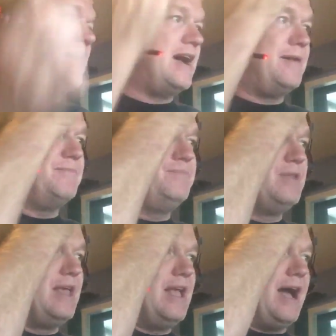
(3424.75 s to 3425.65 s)

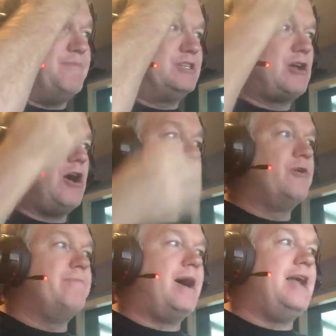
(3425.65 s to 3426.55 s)
I'm just
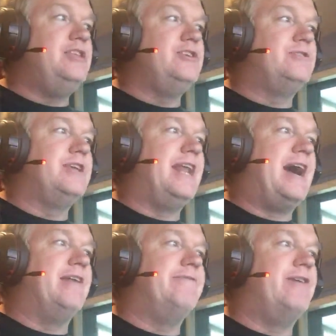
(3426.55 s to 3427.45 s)
calling to remind you to
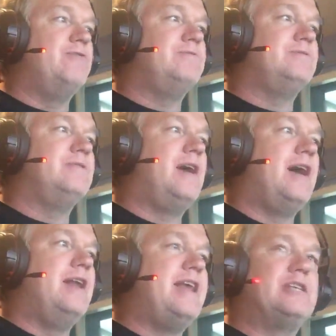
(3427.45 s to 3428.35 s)
get out and vote.
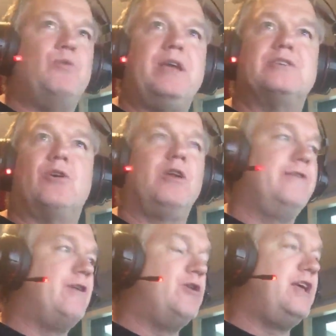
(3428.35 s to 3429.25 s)
Next week is
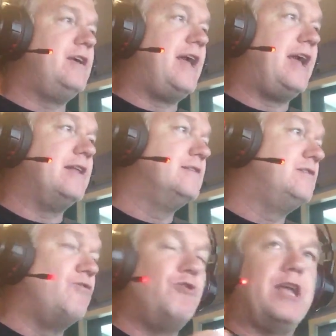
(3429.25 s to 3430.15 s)
early voting,
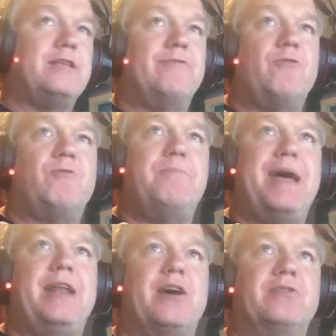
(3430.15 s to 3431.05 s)
and don't forget to vote for
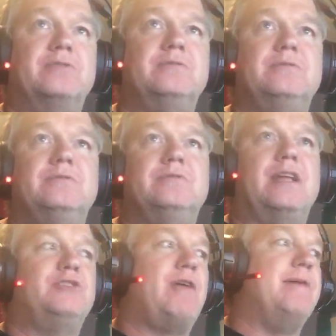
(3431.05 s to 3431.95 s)
Beto.
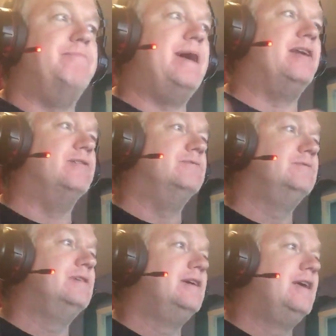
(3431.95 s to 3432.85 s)
That's right,
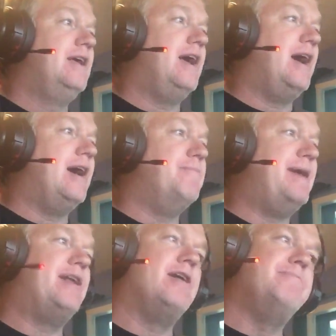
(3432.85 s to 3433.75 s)
Beto.
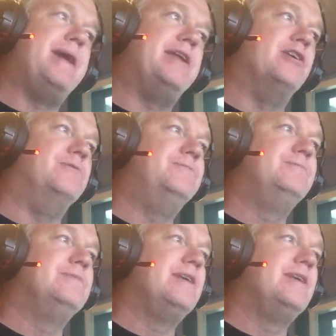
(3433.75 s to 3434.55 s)
Bet on Beto.